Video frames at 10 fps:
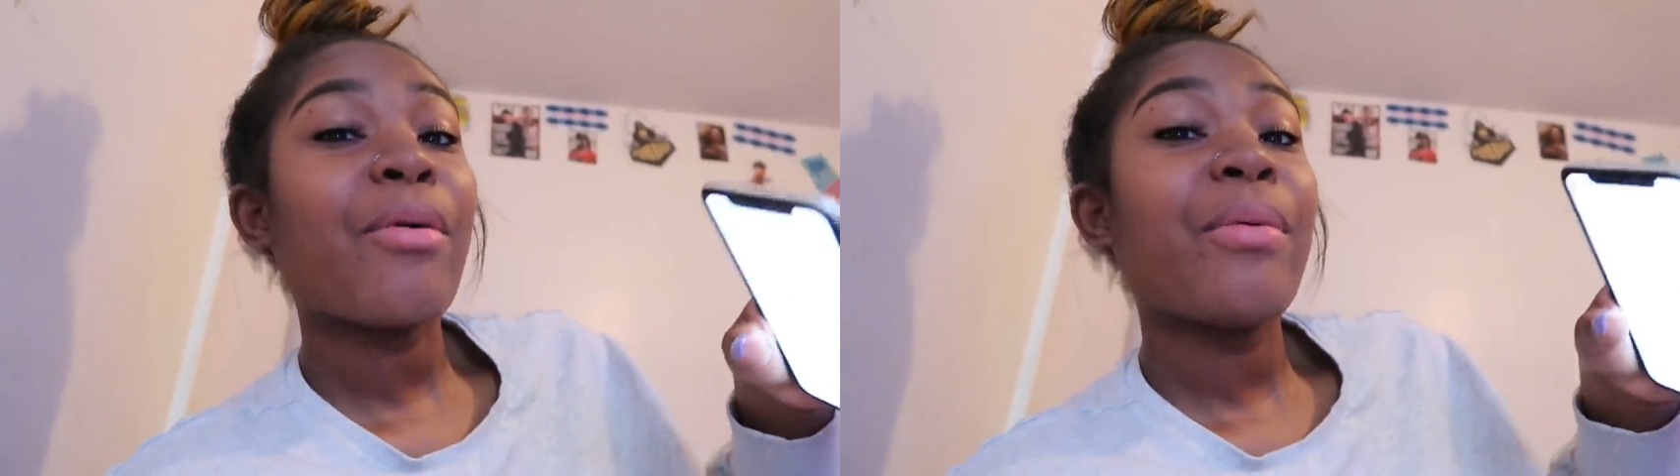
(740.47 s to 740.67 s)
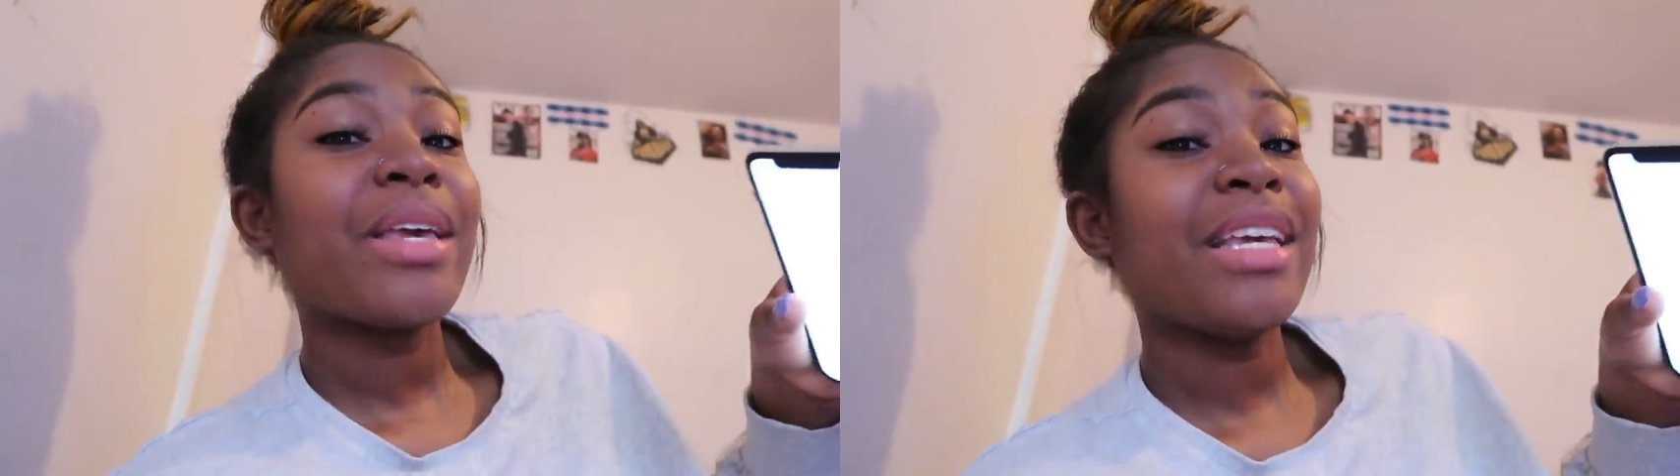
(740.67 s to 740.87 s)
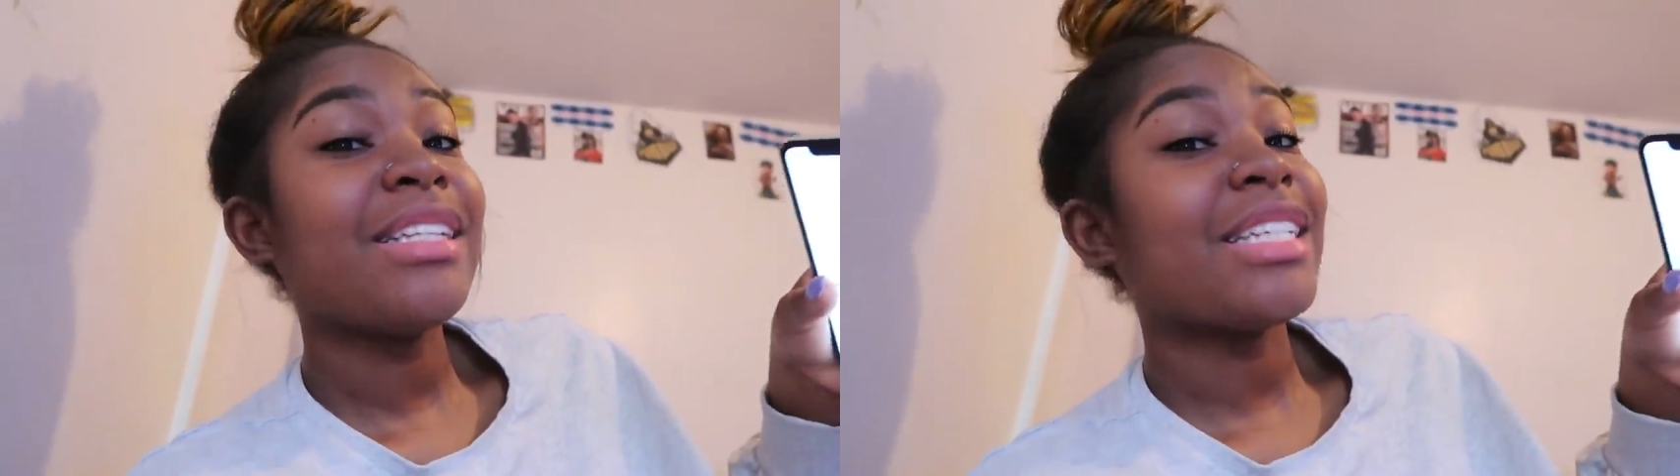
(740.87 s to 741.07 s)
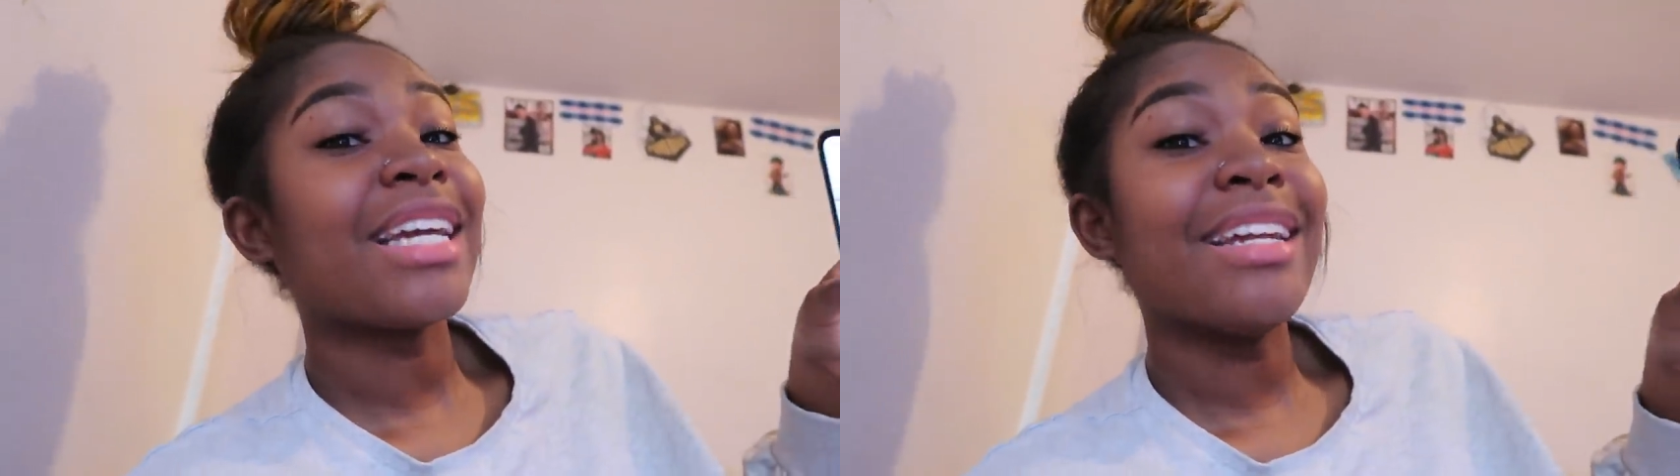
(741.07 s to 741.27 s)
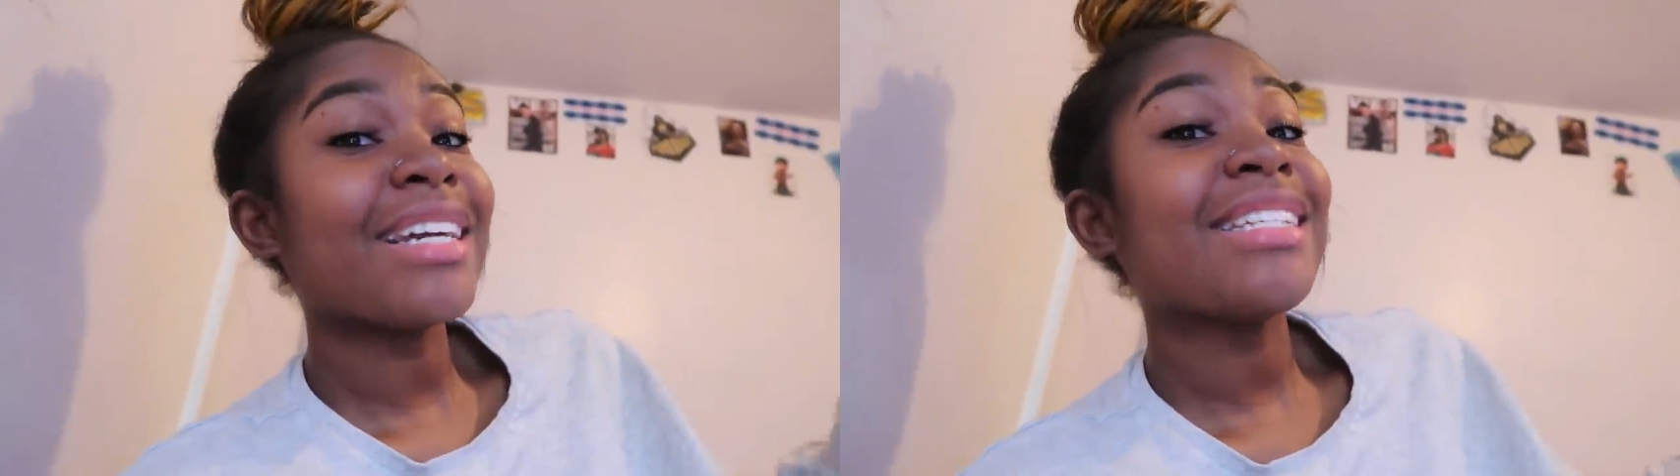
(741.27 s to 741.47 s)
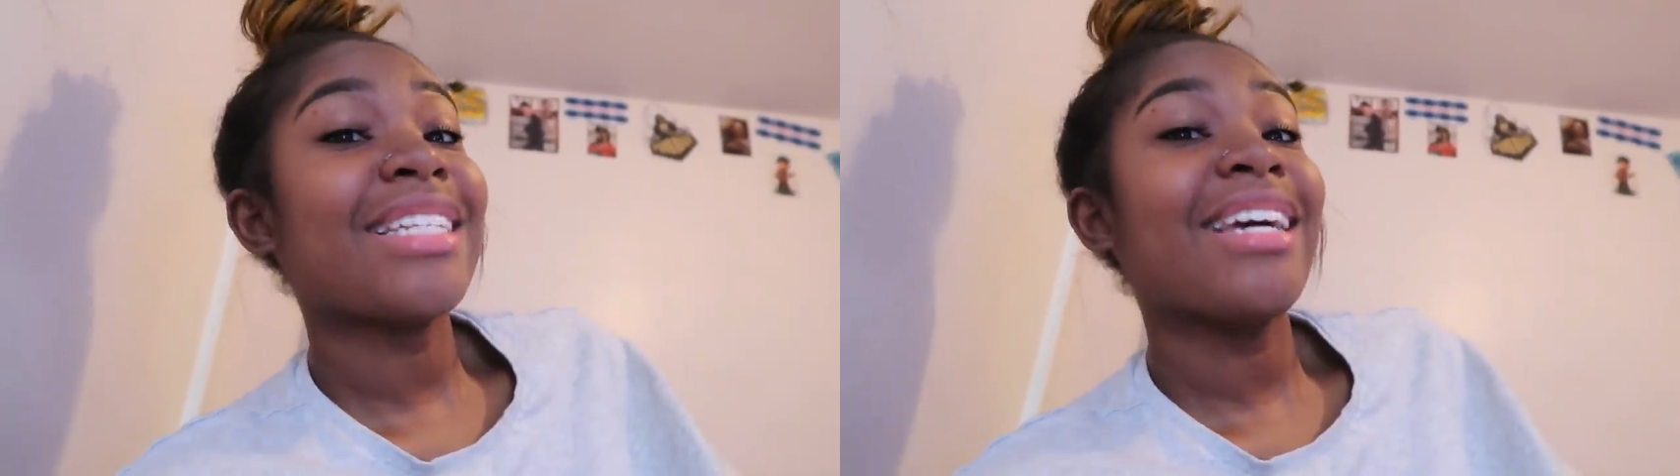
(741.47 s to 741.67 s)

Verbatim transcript: That way we can eat chicken nuggets